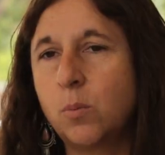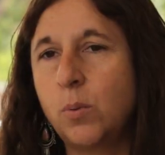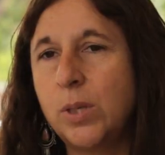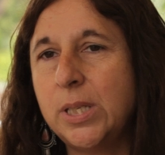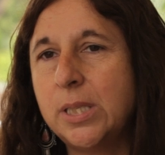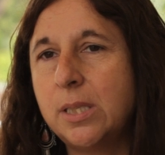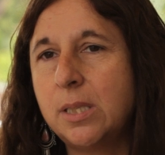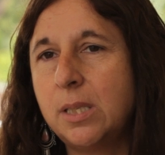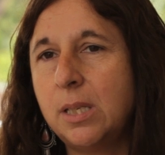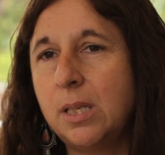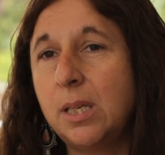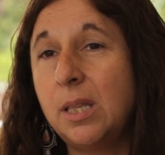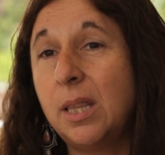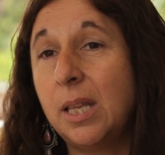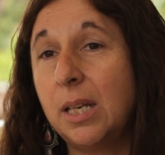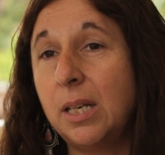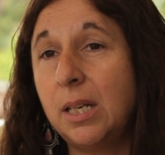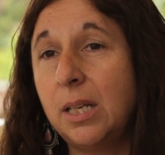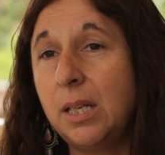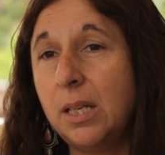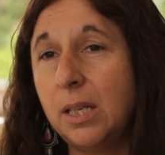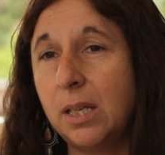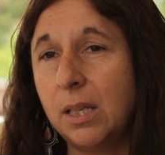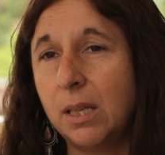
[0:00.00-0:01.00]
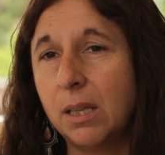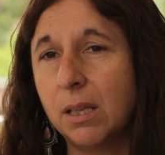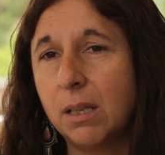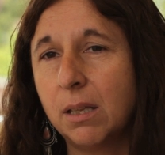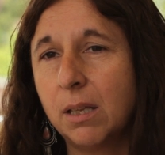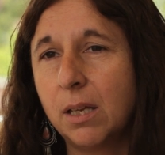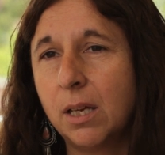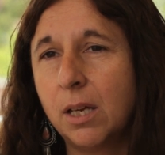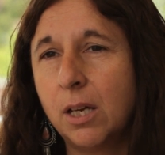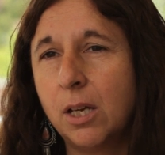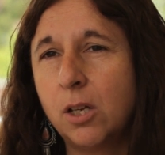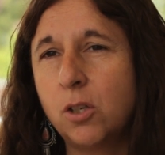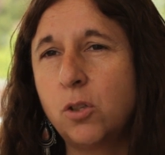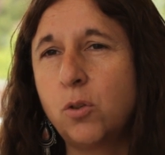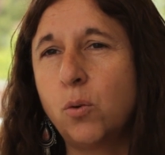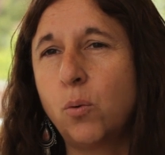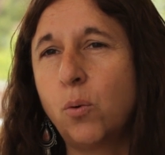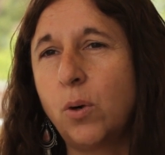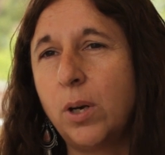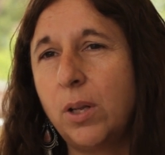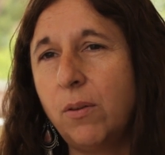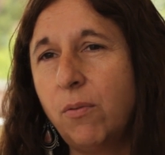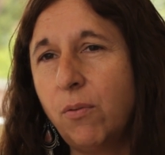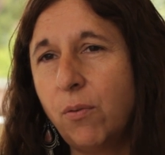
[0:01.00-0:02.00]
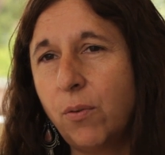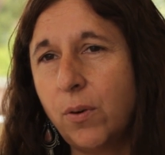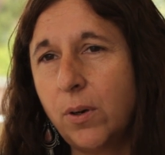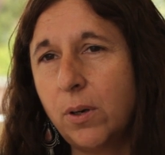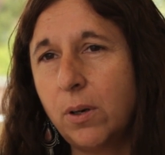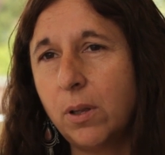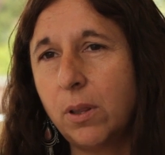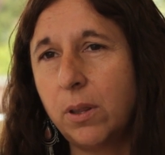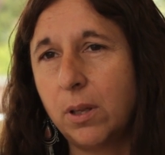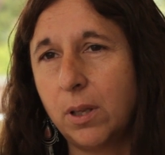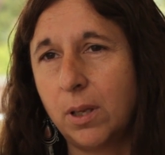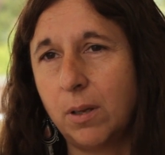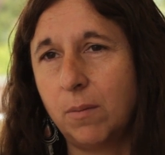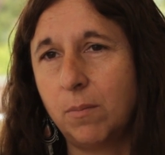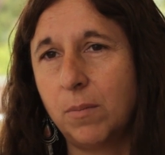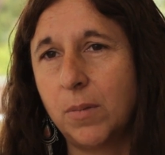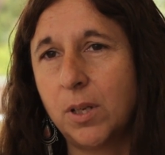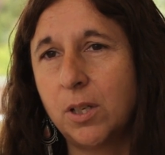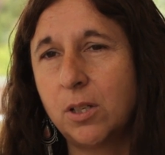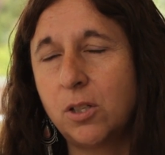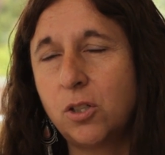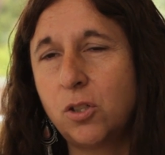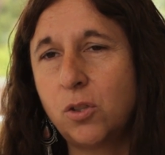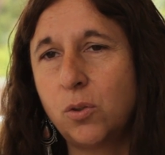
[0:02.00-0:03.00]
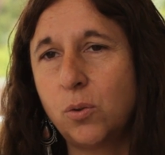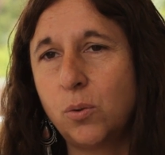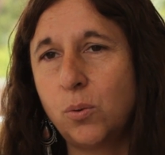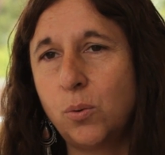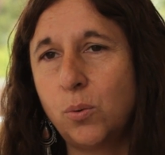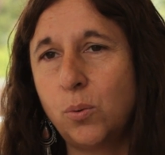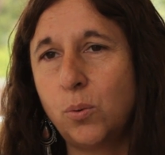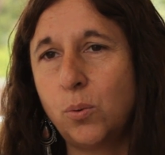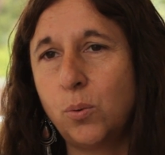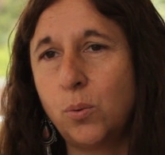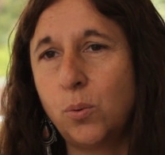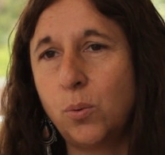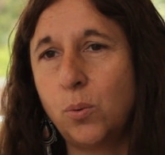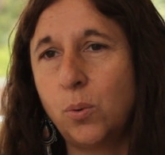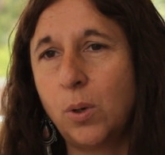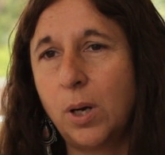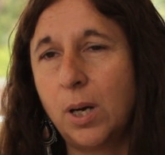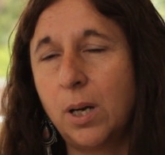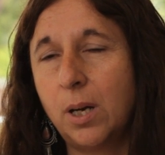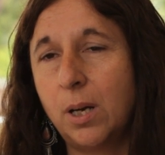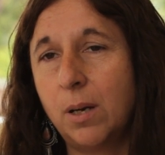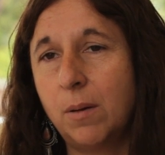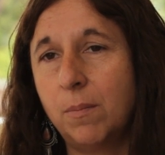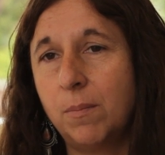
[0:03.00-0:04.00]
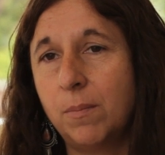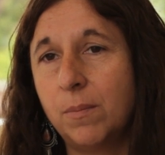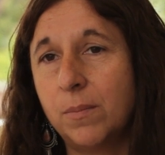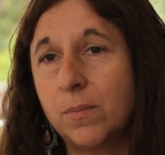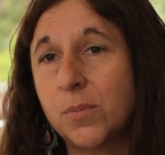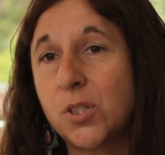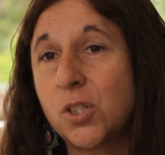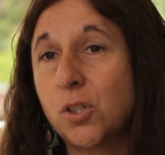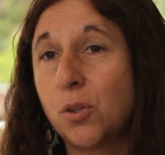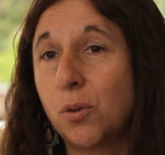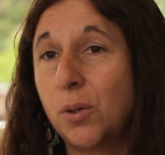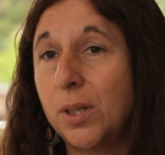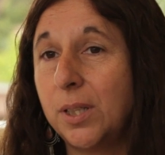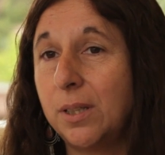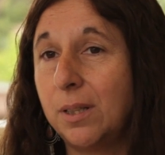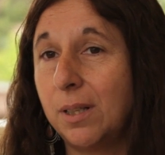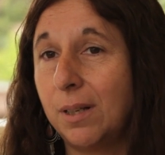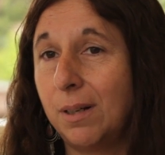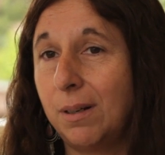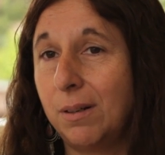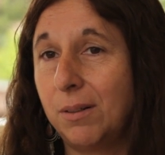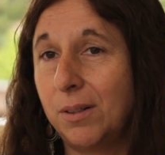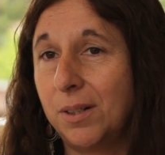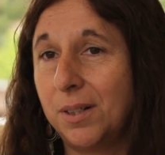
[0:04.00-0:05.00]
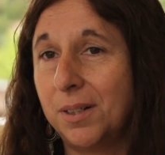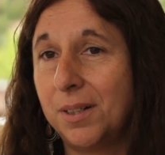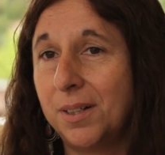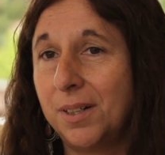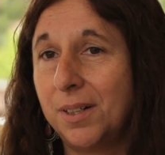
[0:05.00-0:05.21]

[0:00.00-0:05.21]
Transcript: we see the need, to refer them to Storyteller.